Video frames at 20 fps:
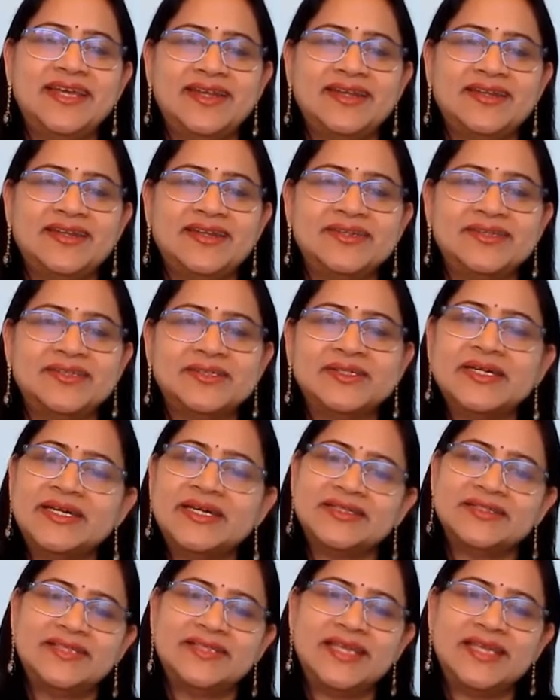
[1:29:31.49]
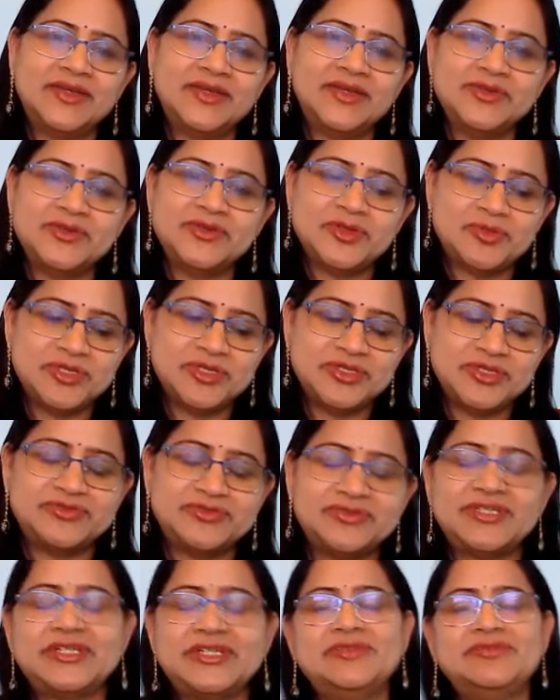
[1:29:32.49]
And thank you so much
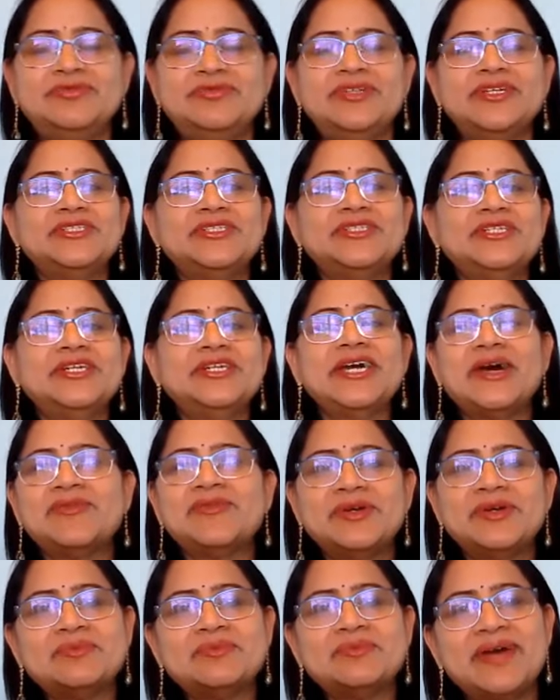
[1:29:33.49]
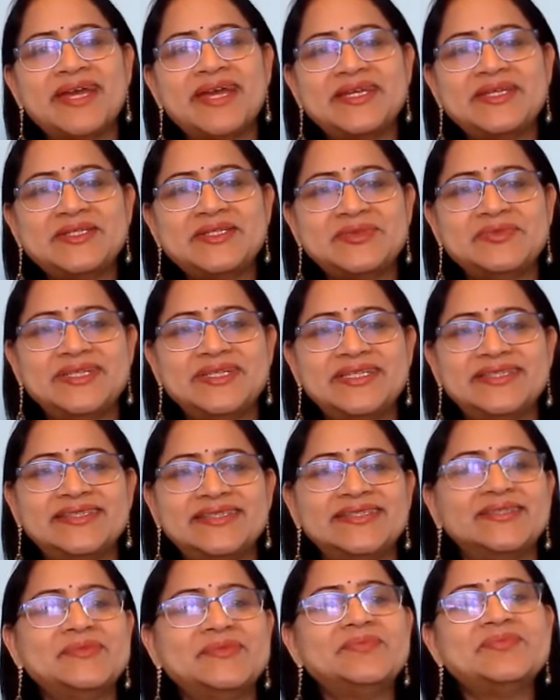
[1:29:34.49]
for refreshing our minds with
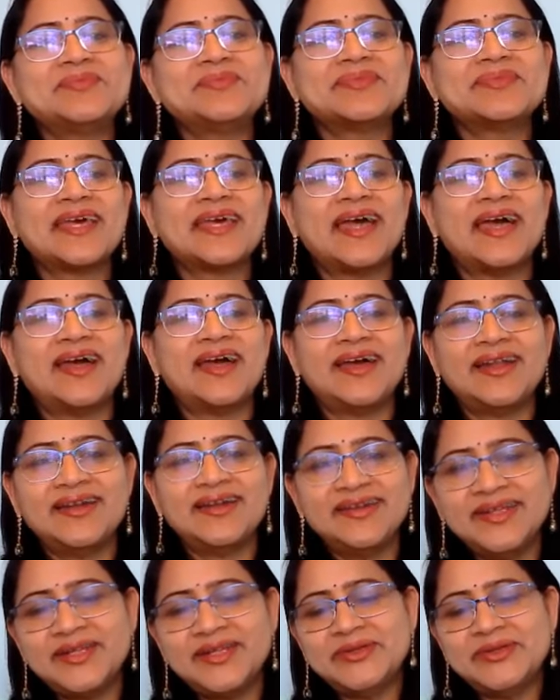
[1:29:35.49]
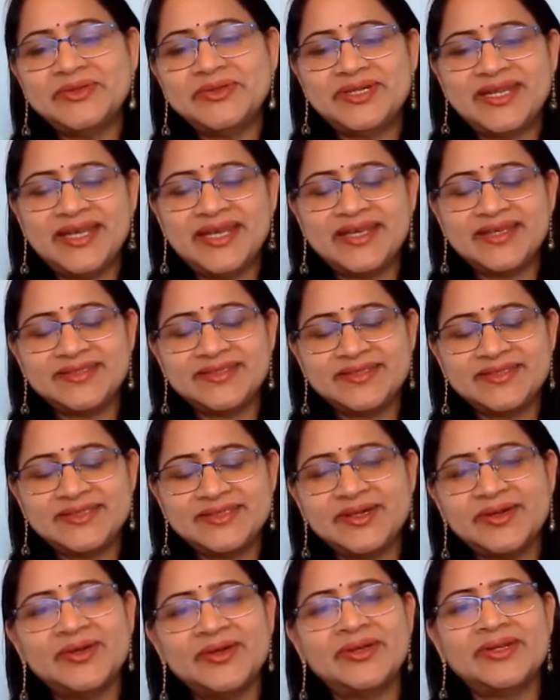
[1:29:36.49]
the underutilized
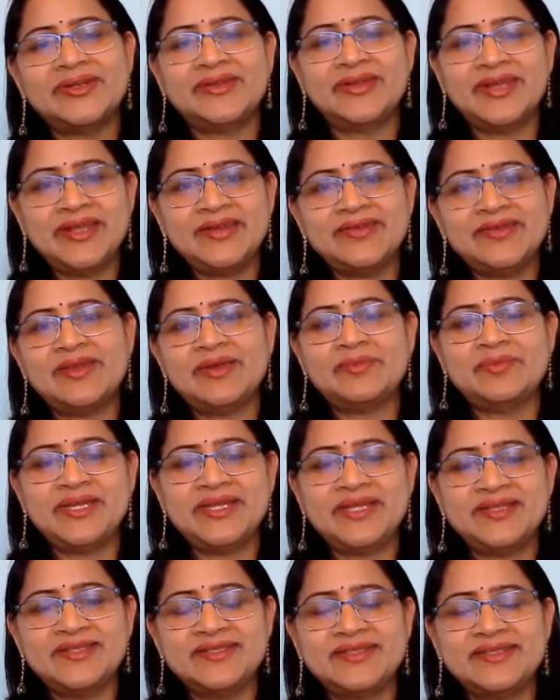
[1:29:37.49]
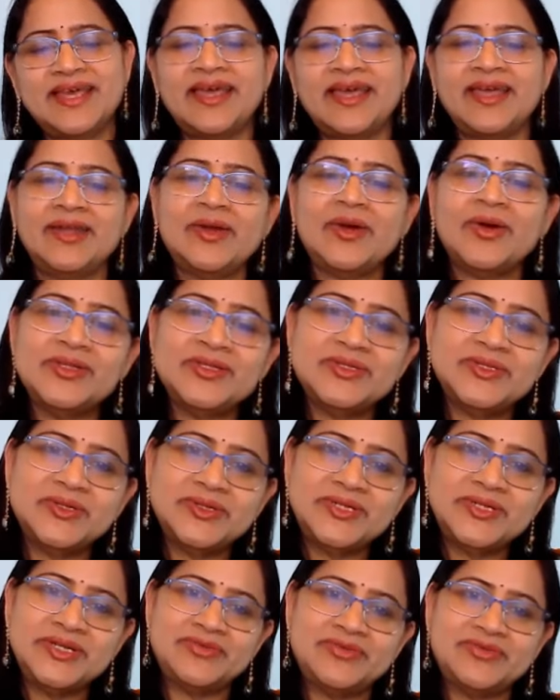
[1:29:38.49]
or rare remedies and
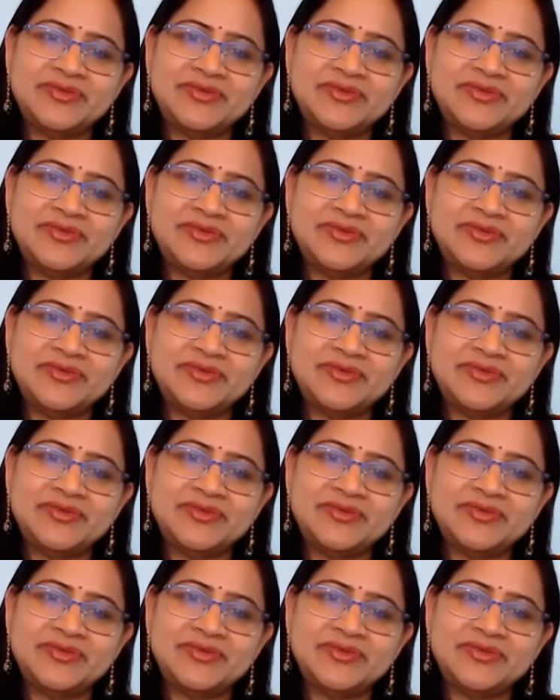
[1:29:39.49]
also